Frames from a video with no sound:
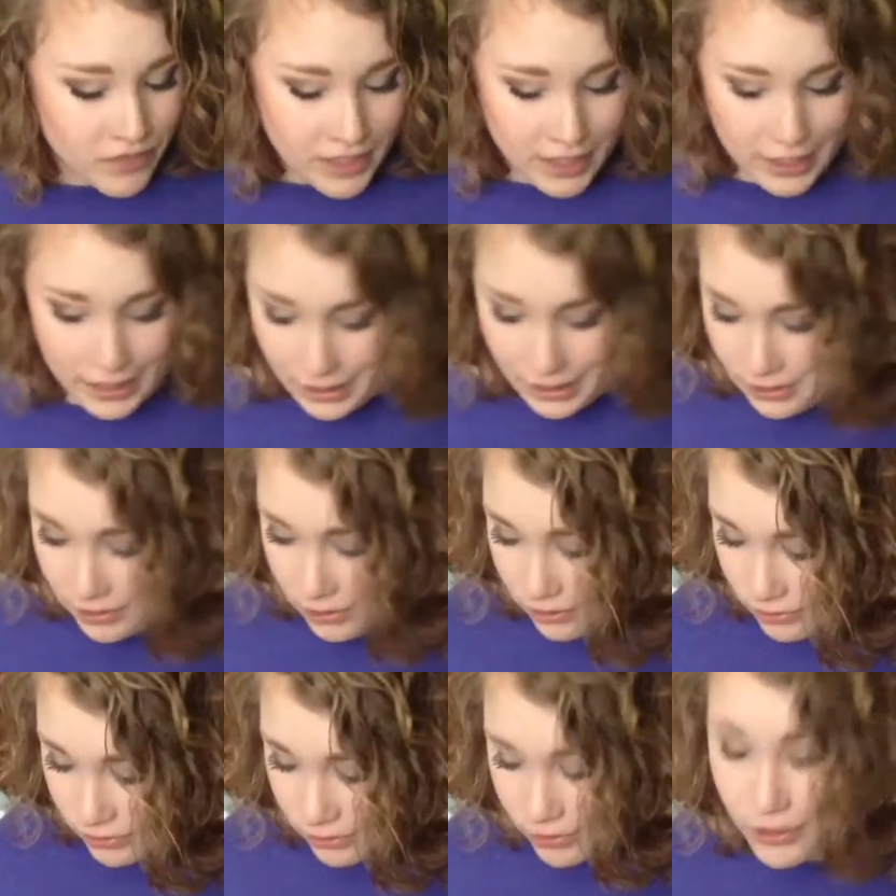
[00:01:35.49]
And
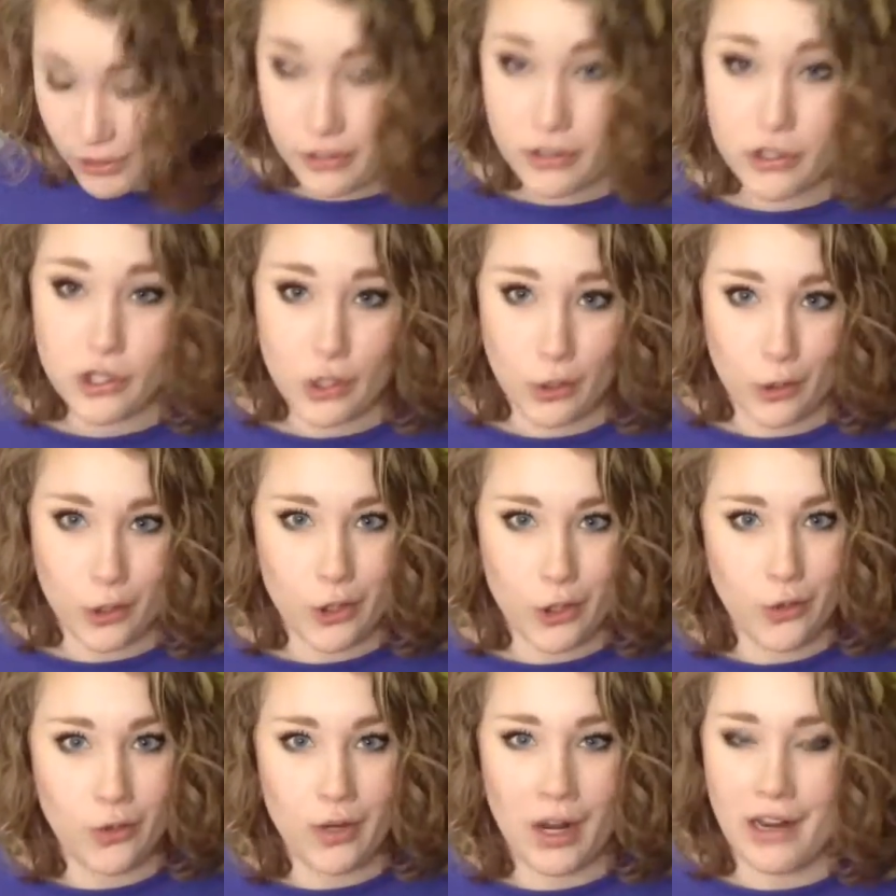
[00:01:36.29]
they're so
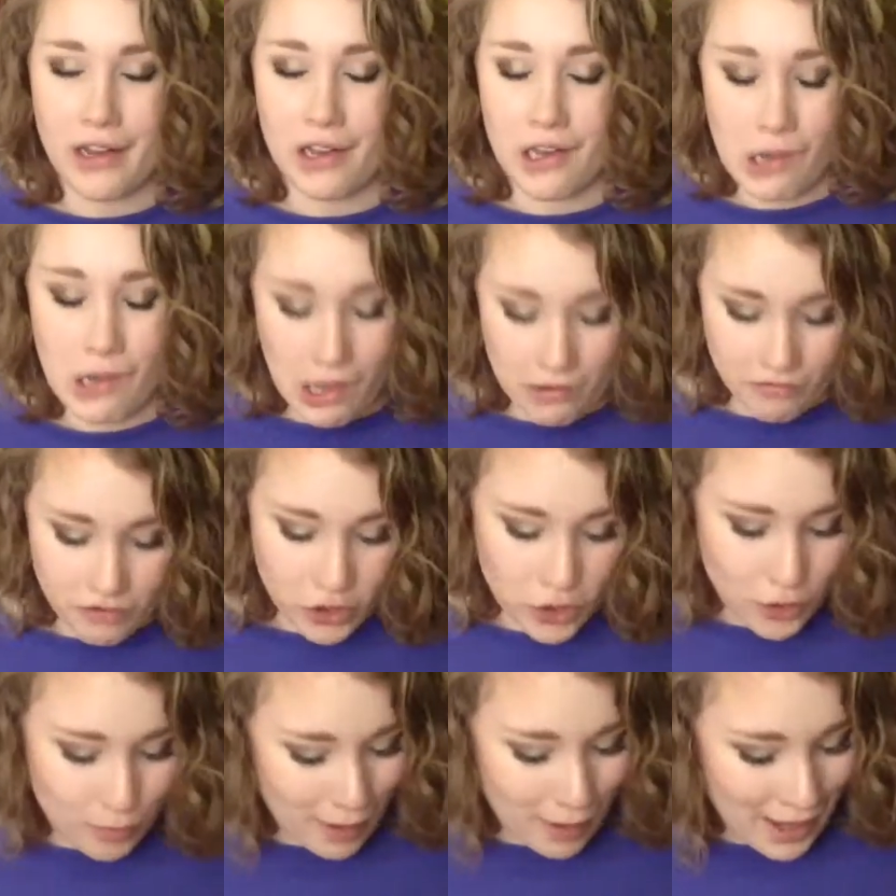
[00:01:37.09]
cute. I love
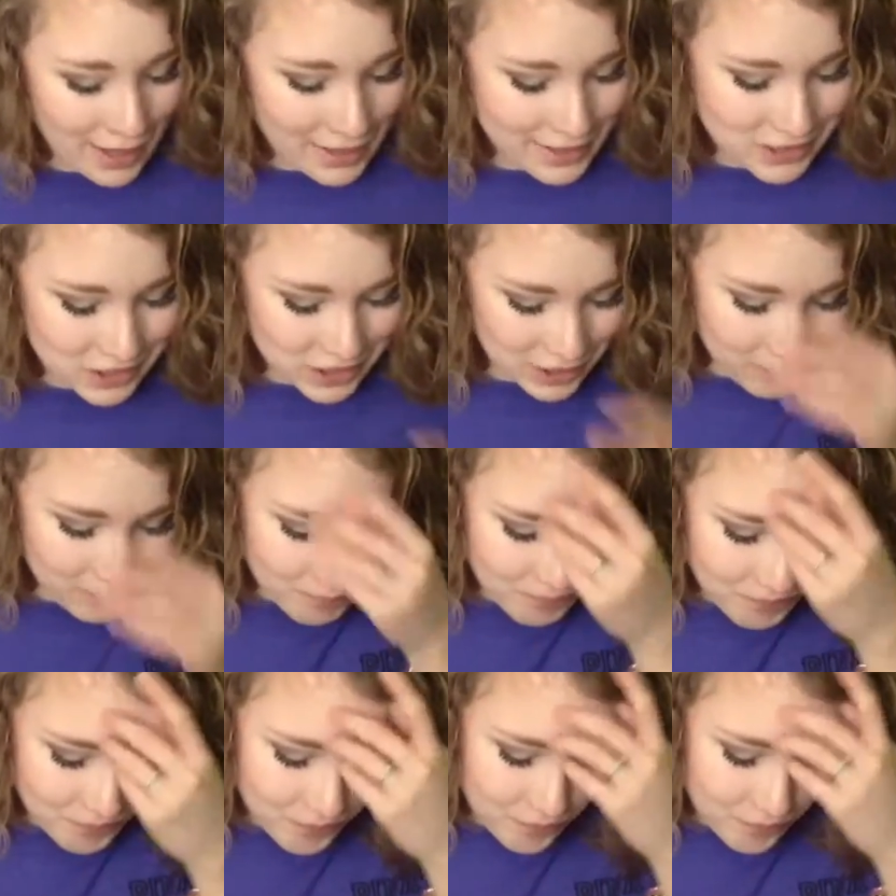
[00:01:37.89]
cute packaging.